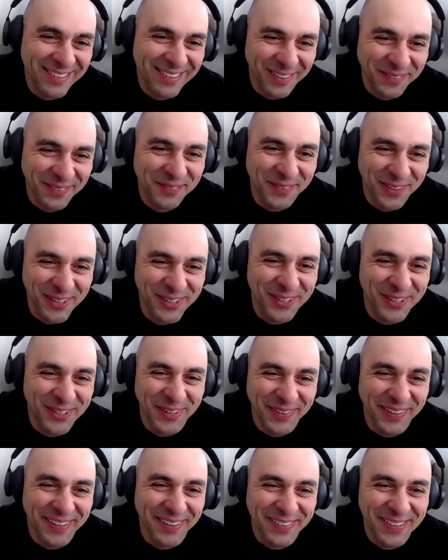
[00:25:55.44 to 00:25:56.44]
so for sure
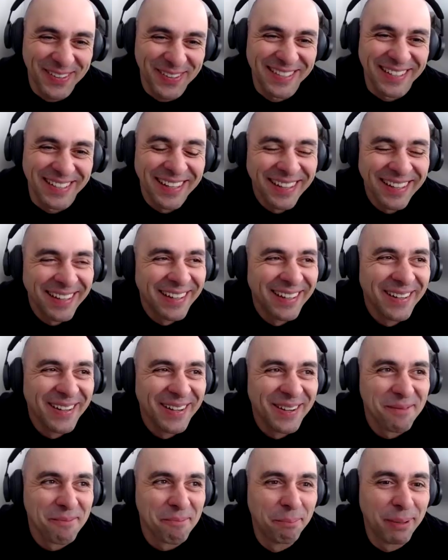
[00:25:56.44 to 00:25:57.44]
you want to use,
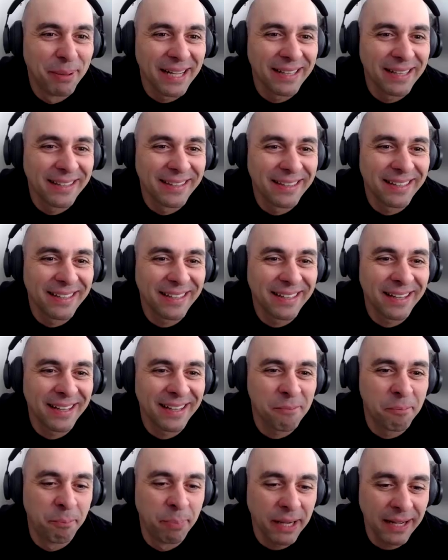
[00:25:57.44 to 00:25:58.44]

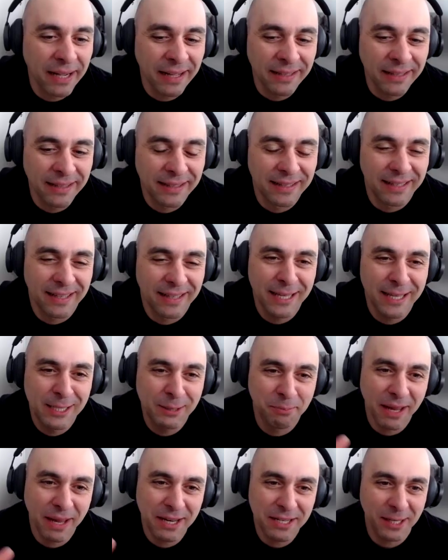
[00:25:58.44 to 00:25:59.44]
but
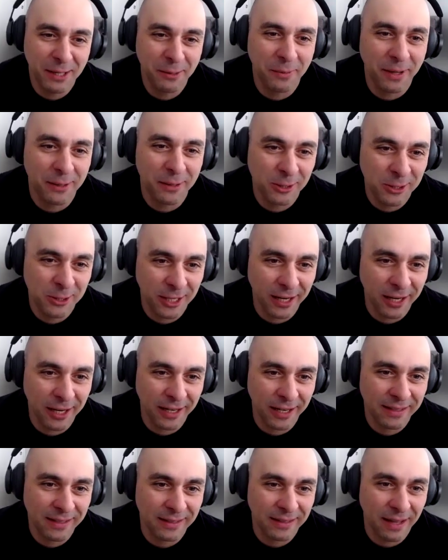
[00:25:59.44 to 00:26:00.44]
especially when you
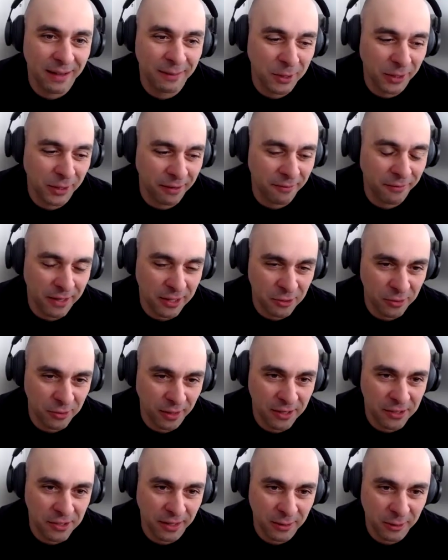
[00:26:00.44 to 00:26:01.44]
start, I'm talking
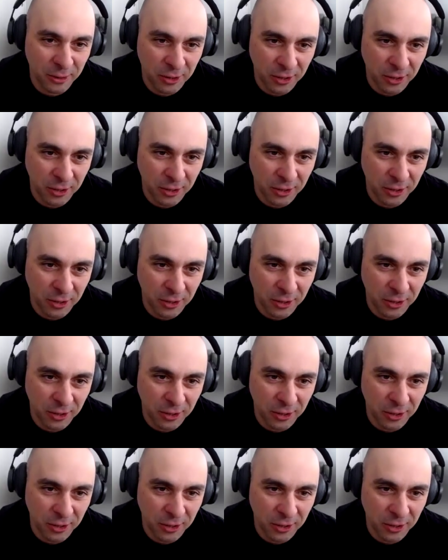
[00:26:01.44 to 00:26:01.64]
infrastructure, and you